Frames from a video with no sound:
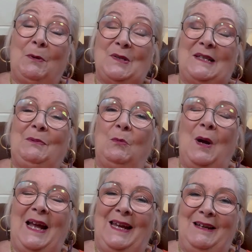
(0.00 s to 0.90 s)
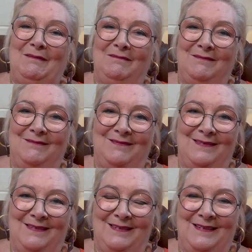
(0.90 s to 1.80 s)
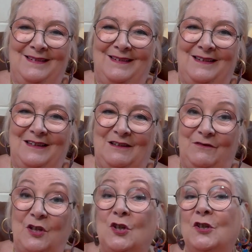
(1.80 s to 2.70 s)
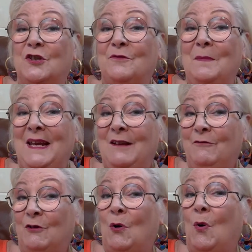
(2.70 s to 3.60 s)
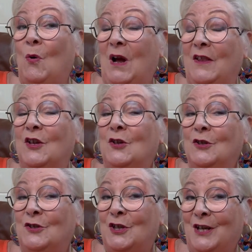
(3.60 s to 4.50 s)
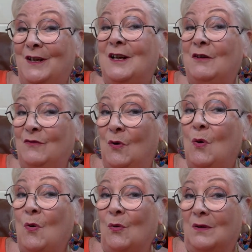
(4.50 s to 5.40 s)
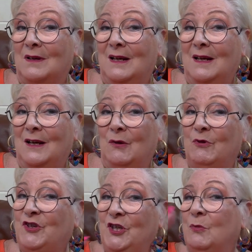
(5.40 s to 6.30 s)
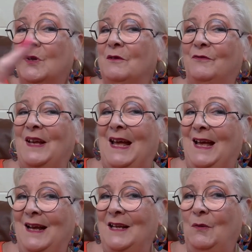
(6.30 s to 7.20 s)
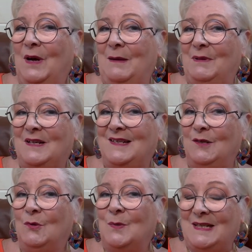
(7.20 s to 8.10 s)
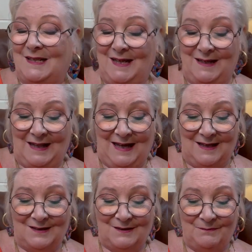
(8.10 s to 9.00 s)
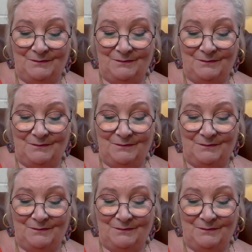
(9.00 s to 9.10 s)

possible way for the good of me and for all and the good of all, which you wouldn't forget anyway, because you always think that.